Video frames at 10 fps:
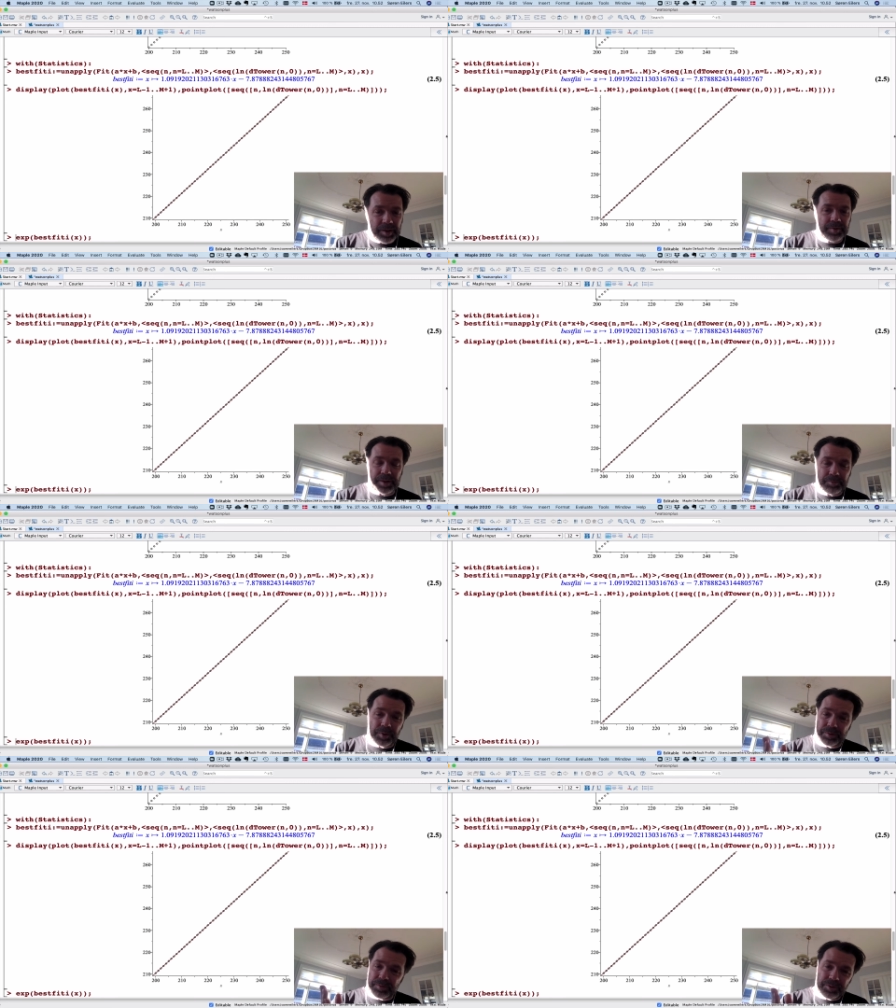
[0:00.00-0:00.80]
I think
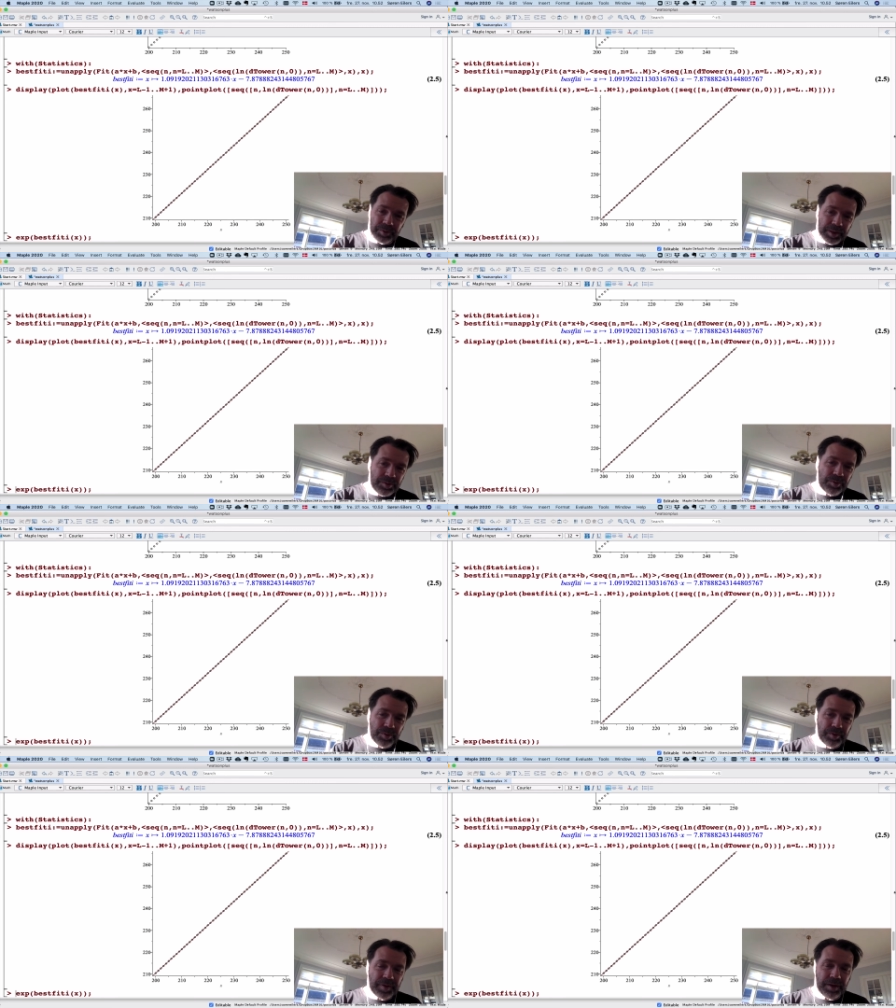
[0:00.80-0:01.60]
what you need to
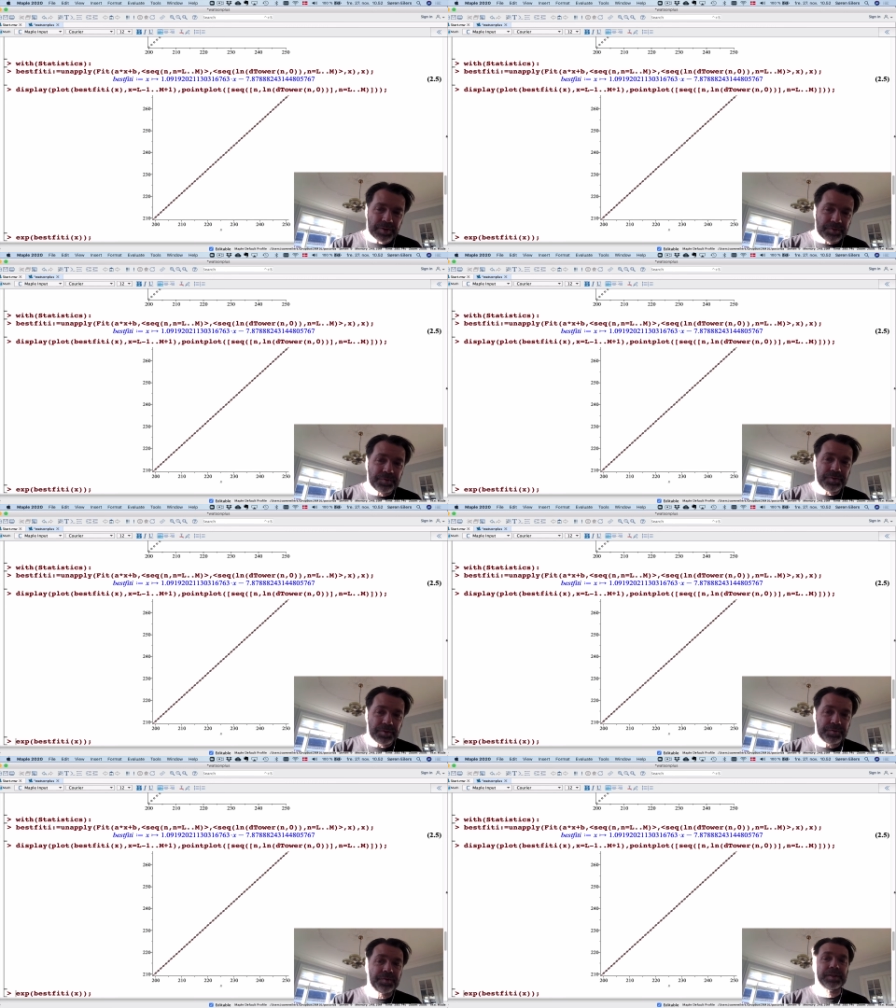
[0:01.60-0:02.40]
sort of have a,
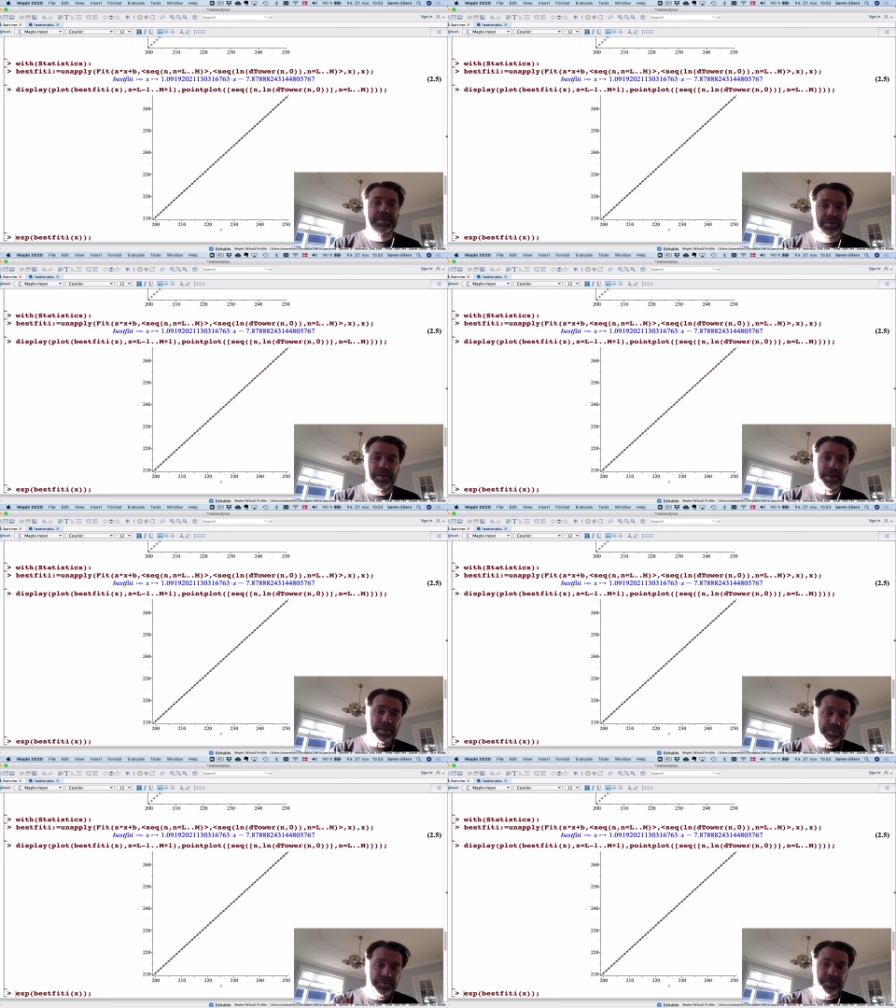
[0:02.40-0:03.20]
fit
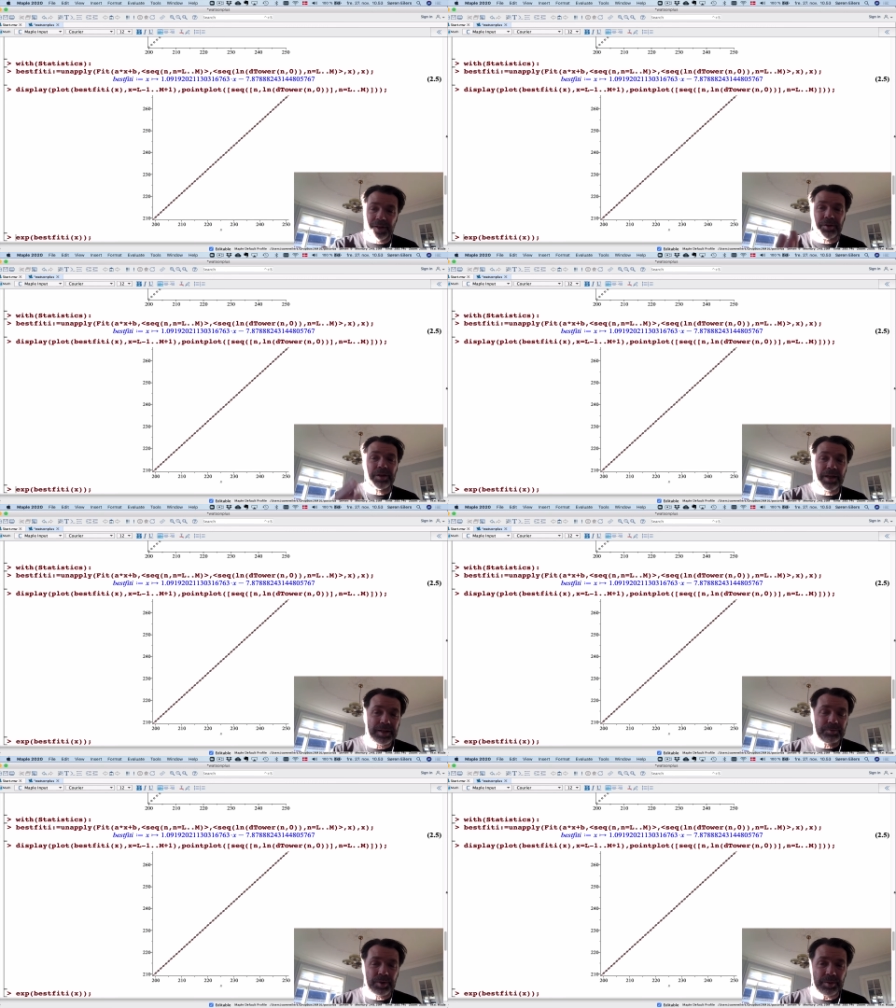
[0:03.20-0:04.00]
and a figure
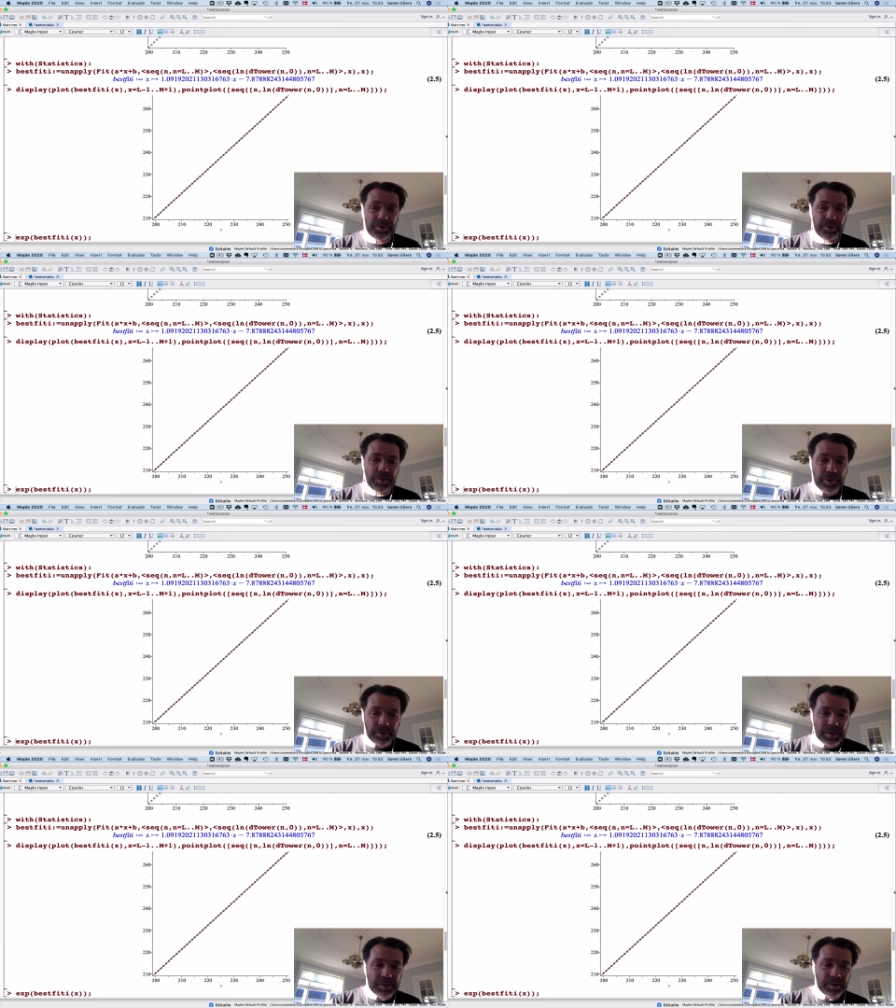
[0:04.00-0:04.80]
like what I'm showing
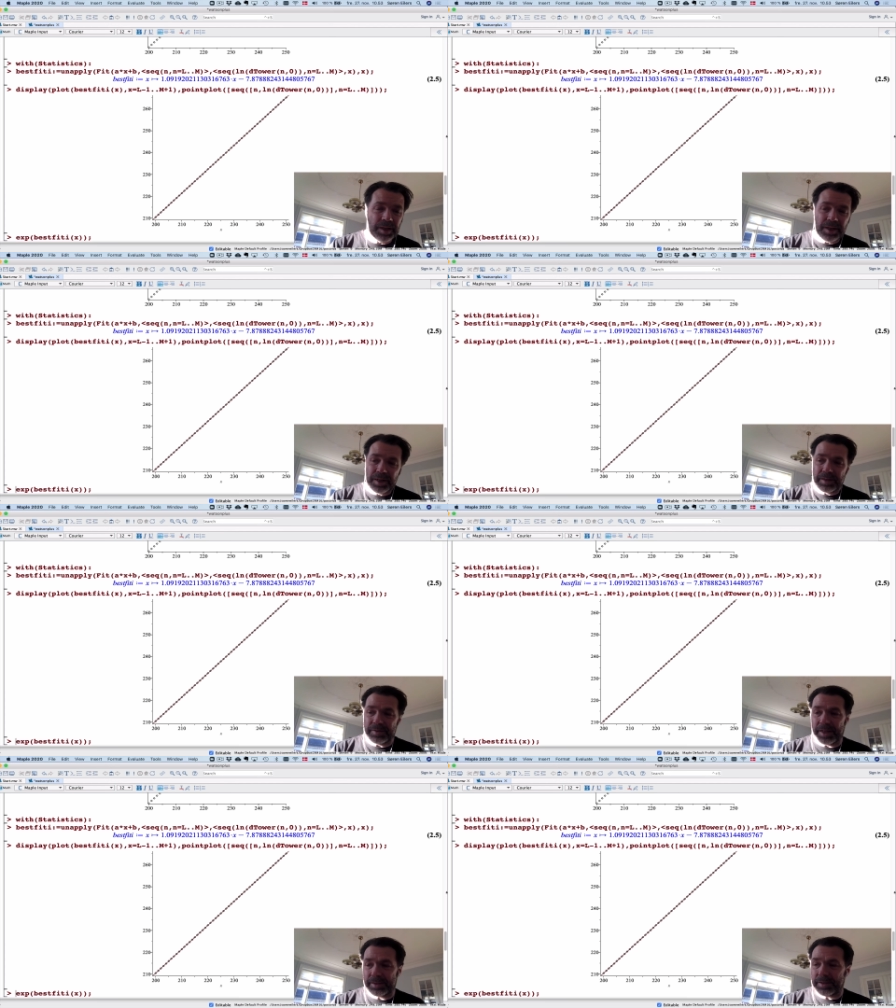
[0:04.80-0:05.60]
you here
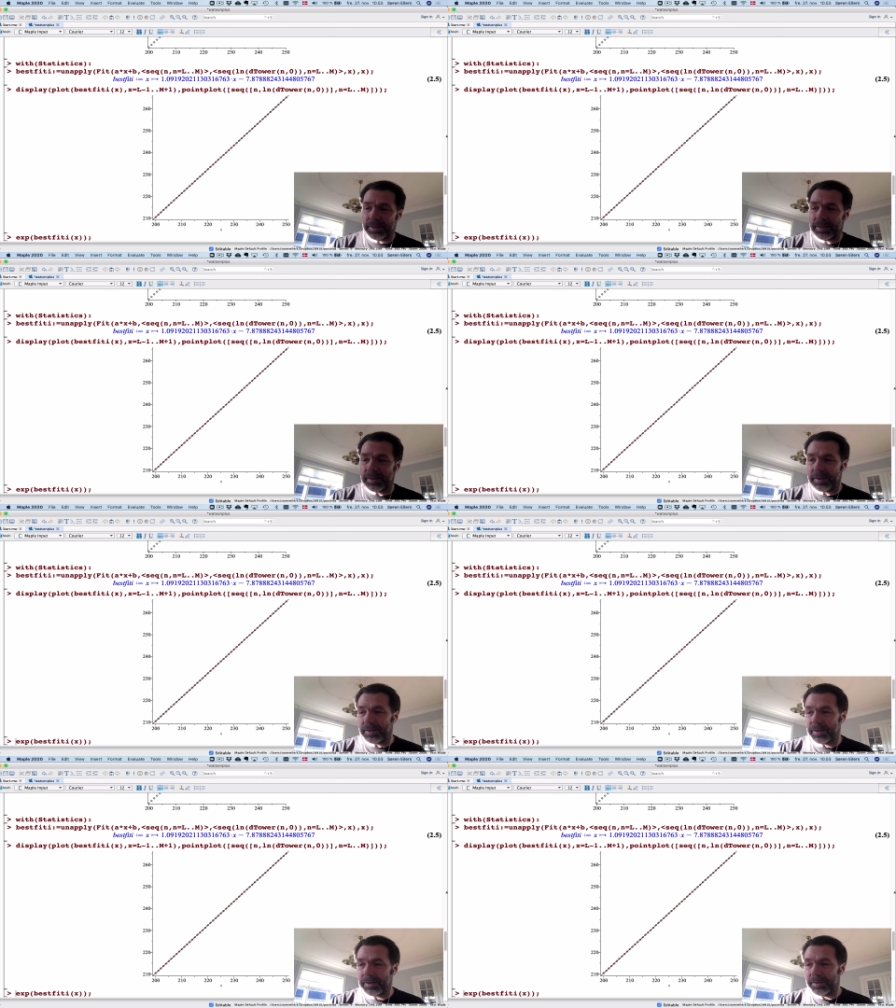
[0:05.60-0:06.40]
that
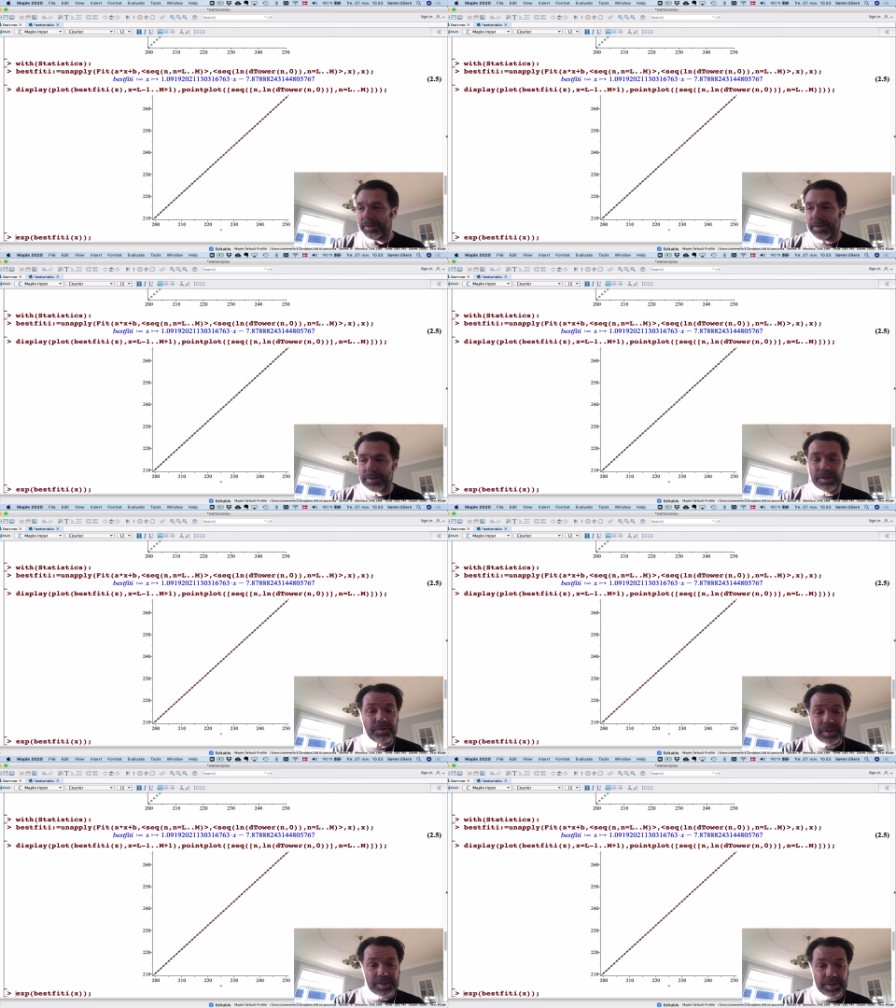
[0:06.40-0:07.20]
uh, is
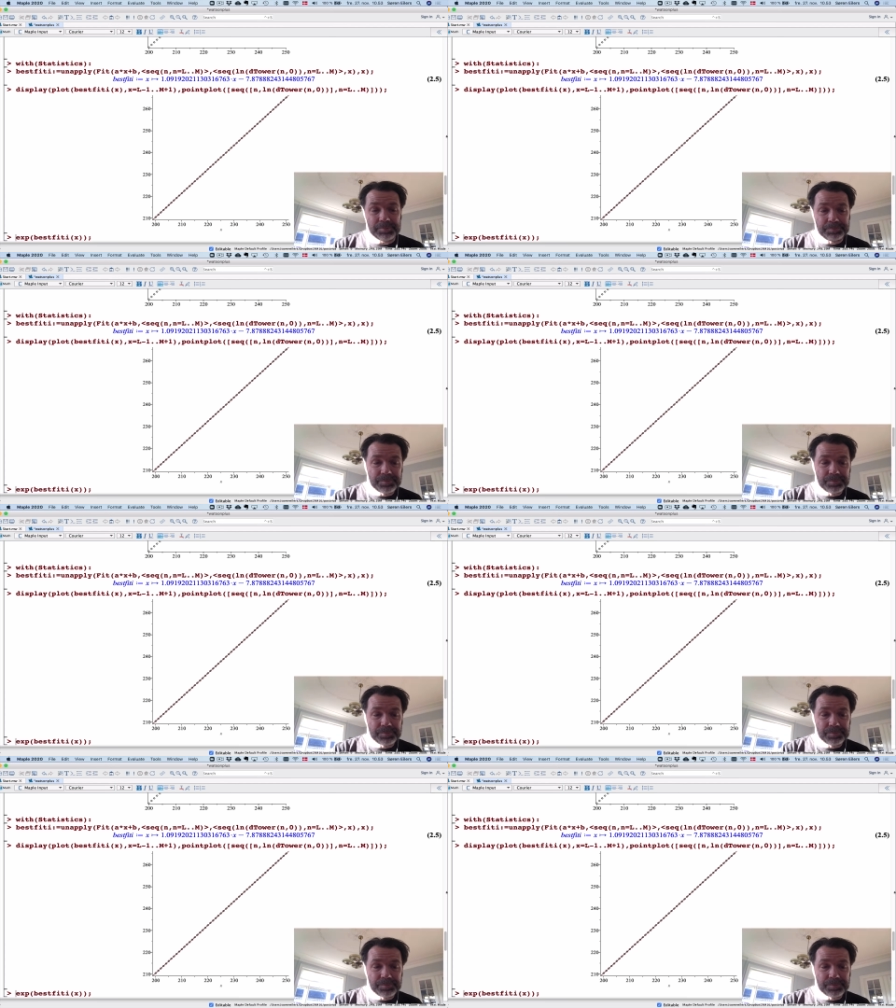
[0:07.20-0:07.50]
convincing.